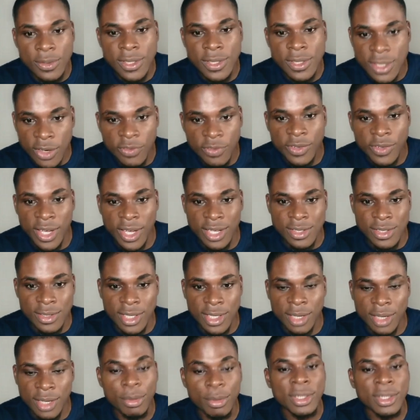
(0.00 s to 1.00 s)
self-care
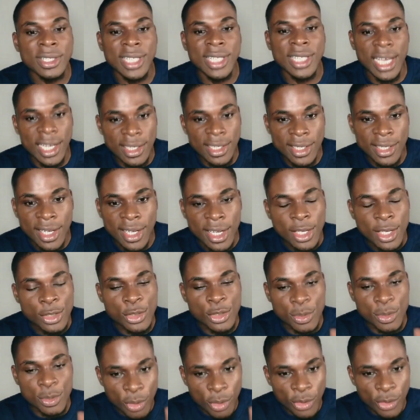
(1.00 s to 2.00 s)
today, but then
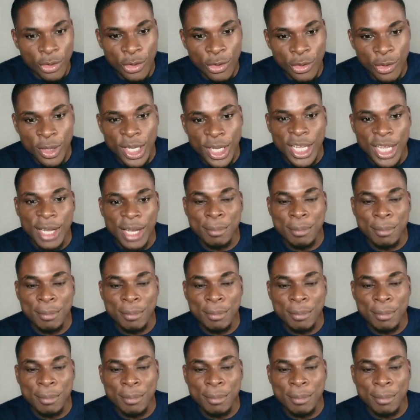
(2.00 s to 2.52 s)
tomorrow,